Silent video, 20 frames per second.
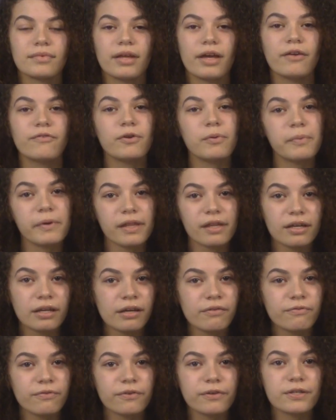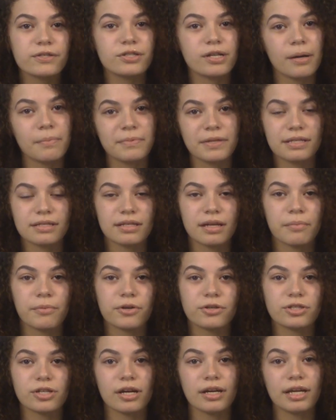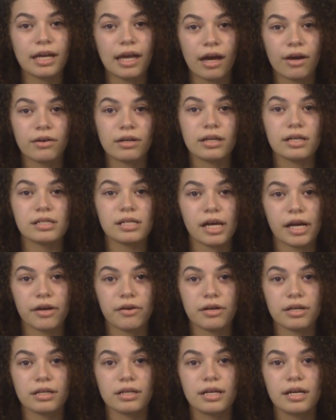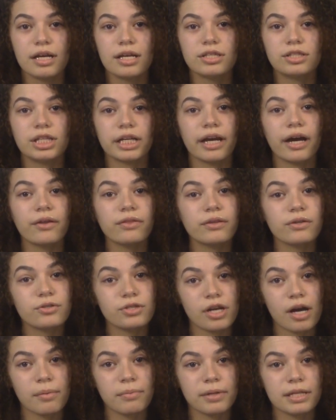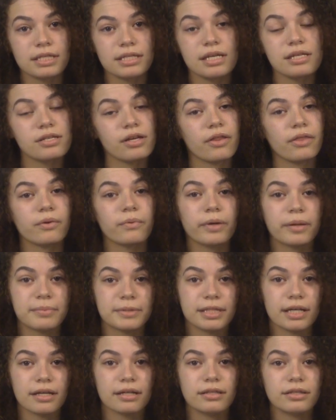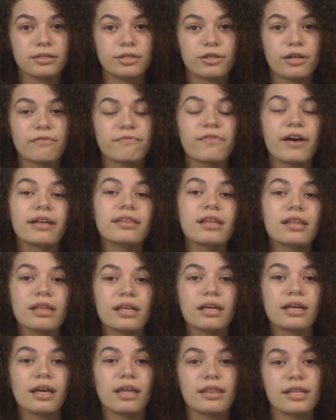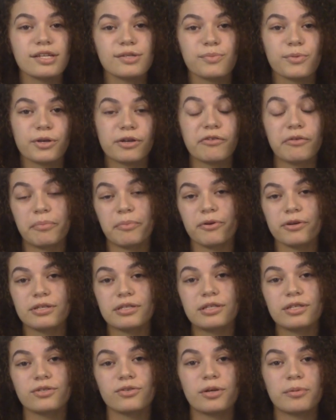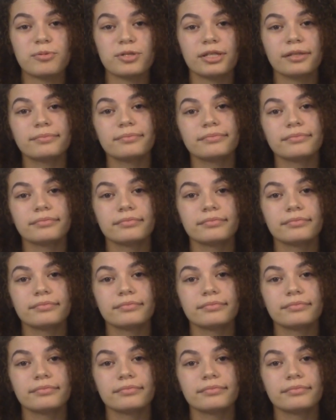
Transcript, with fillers: If you'll be looking for a job this summer, Shawnee County is hiring. Check out their job listings on their website. You can find the link in this morning report's description.